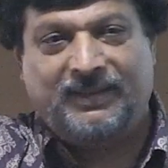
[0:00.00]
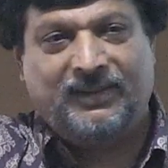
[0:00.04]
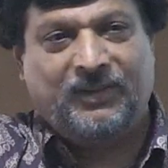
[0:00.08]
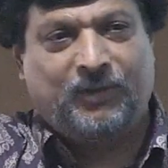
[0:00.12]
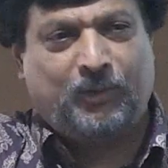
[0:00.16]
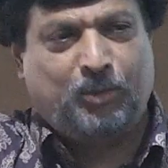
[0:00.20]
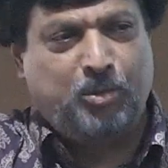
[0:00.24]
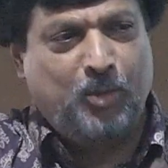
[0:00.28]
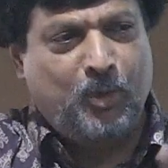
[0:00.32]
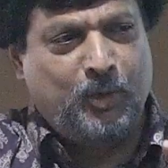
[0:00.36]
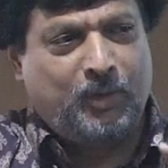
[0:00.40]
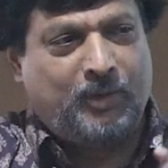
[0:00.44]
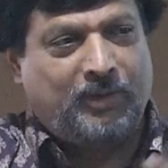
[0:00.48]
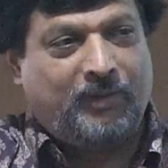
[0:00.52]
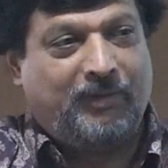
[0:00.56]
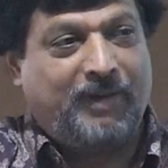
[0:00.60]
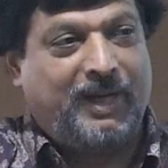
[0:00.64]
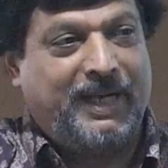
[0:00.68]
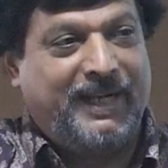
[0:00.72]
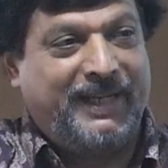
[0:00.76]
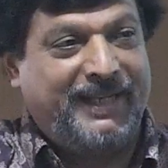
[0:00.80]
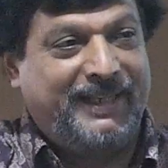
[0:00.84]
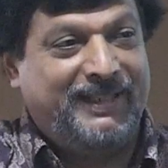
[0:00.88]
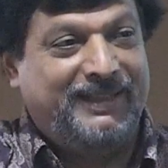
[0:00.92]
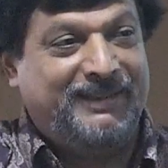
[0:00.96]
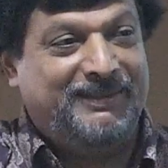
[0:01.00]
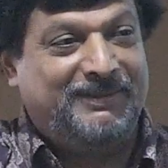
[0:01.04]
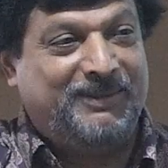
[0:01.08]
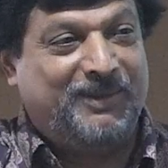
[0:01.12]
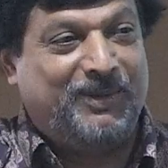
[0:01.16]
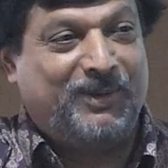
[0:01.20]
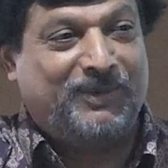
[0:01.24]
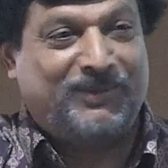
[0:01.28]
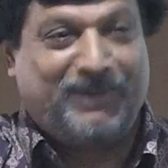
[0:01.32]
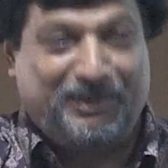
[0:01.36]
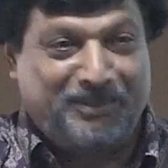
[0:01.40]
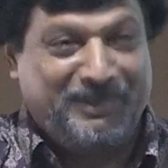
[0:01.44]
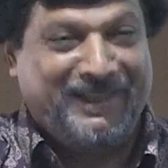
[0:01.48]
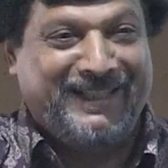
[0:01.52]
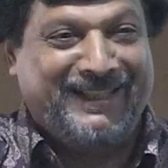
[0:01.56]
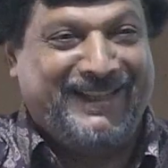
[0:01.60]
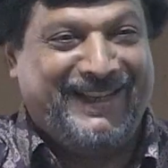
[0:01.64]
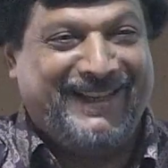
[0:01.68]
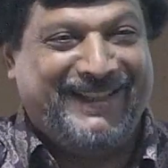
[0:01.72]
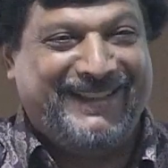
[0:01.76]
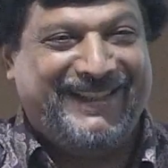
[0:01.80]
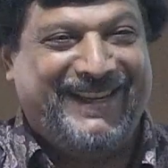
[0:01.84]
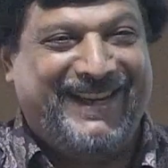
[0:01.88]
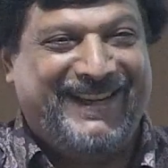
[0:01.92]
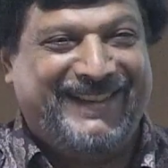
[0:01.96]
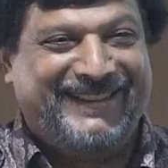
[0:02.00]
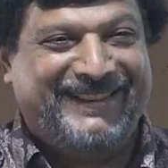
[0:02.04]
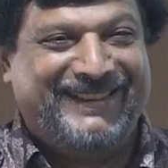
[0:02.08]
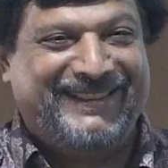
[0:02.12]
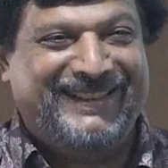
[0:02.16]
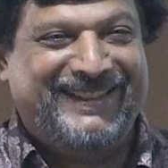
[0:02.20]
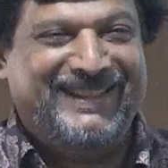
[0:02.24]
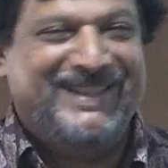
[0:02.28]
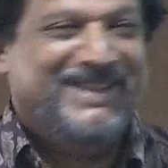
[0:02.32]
smooth ride or something like that.